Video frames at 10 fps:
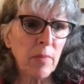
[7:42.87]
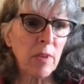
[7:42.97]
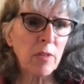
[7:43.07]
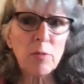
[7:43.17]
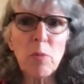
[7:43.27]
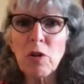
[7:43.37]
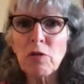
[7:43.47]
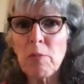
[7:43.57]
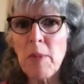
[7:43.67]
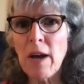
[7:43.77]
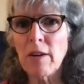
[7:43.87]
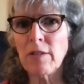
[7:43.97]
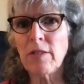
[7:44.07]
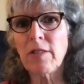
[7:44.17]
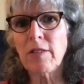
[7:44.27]
smaller
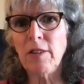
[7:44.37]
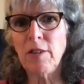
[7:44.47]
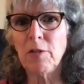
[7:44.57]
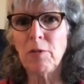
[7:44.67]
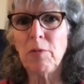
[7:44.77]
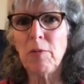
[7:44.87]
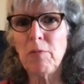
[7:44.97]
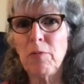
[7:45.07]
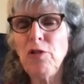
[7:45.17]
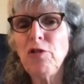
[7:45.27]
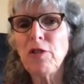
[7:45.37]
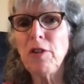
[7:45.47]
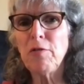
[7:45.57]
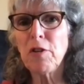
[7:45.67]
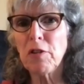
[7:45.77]
amounts,
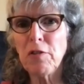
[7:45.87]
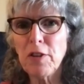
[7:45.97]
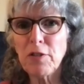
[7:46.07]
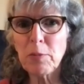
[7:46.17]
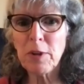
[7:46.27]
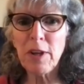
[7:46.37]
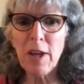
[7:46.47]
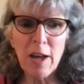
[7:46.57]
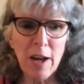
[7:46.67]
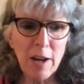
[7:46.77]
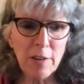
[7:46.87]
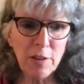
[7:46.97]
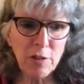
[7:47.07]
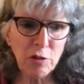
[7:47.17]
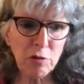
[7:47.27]
usually very visibly on
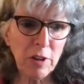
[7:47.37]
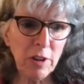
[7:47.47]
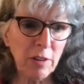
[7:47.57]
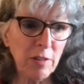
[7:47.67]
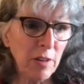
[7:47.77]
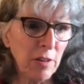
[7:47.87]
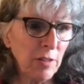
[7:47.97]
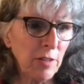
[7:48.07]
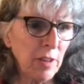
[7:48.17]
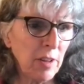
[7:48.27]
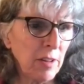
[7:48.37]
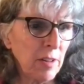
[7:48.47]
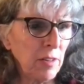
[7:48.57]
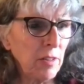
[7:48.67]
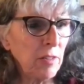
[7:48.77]
the street. There's
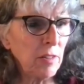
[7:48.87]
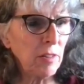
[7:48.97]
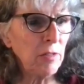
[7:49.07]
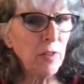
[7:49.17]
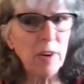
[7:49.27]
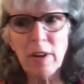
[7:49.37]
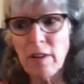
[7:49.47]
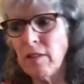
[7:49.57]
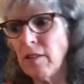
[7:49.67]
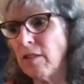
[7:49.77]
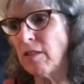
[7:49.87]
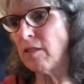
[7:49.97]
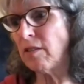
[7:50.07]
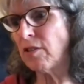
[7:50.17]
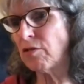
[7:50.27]
you find
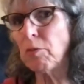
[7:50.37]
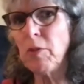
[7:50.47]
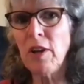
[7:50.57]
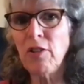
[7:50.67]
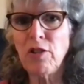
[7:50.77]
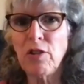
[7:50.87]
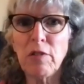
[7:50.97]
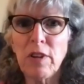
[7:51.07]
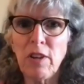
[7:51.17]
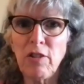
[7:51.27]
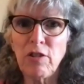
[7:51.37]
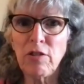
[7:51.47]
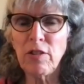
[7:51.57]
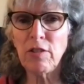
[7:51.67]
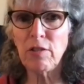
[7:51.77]
discrimination in relation
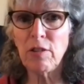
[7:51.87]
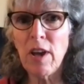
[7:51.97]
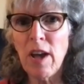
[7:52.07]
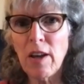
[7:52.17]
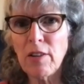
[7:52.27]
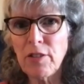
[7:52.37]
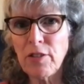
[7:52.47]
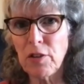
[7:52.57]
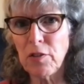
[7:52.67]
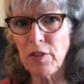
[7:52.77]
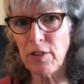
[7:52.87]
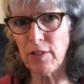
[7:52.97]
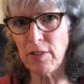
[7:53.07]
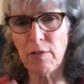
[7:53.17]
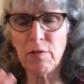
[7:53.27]
to health
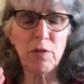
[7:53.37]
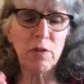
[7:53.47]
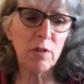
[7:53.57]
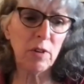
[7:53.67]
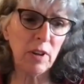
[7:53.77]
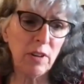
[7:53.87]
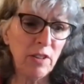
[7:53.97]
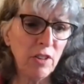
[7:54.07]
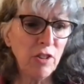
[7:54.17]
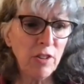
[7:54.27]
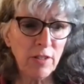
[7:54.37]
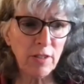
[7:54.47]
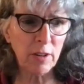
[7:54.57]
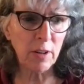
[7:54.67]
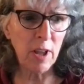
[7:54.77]
services, and for Indigenous
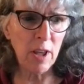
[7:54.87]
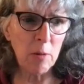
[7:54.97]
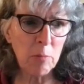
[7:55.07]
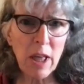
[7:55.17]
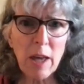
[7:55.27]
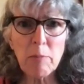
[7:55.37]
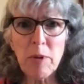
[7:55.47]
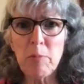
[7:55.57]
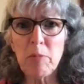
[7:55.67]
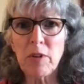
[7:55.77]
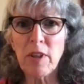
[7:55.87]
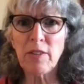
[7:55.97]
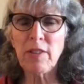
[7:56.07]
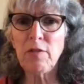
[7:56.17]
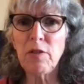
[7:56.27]
and Black people,
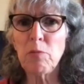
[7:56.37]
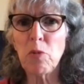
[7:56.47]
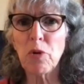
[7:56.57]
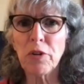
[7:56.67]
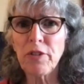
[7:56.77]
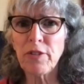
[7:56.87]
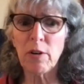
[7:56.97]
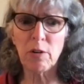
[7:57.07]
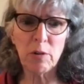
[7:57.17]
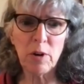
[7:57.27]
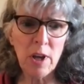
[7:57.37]
that's even more so.